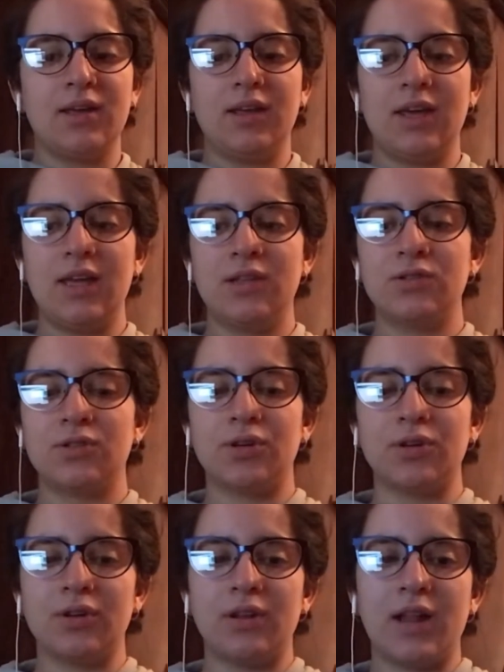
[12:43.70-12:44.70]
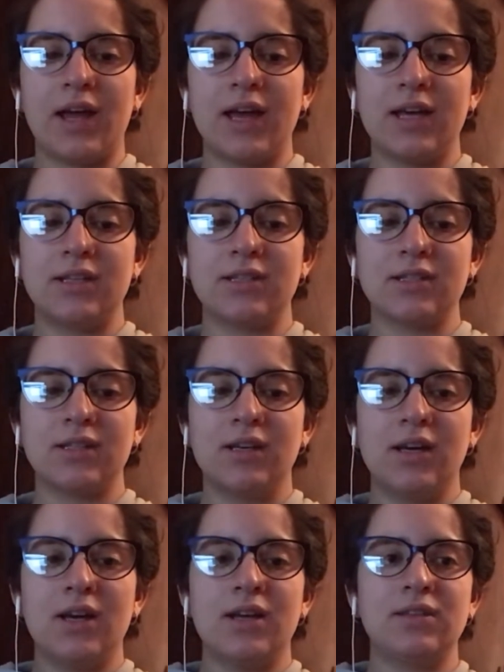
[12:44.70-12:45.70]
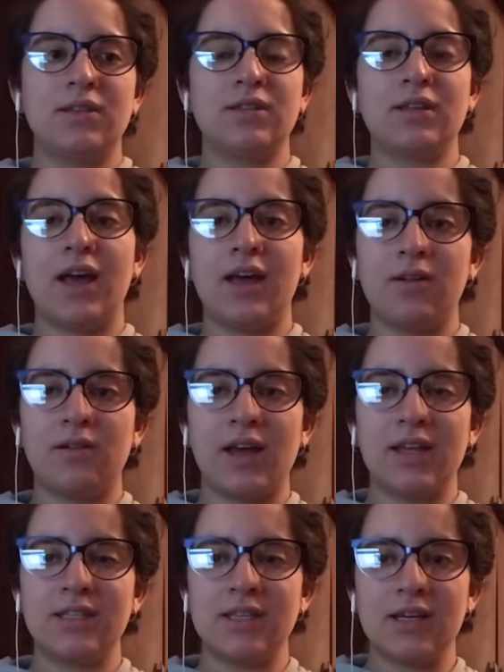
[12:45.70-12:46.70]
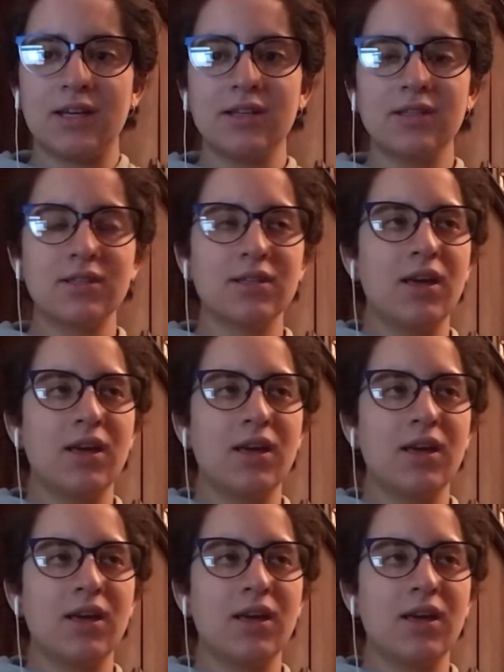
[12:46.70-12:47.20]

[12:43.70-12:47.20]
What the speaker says: internalized societal ideas,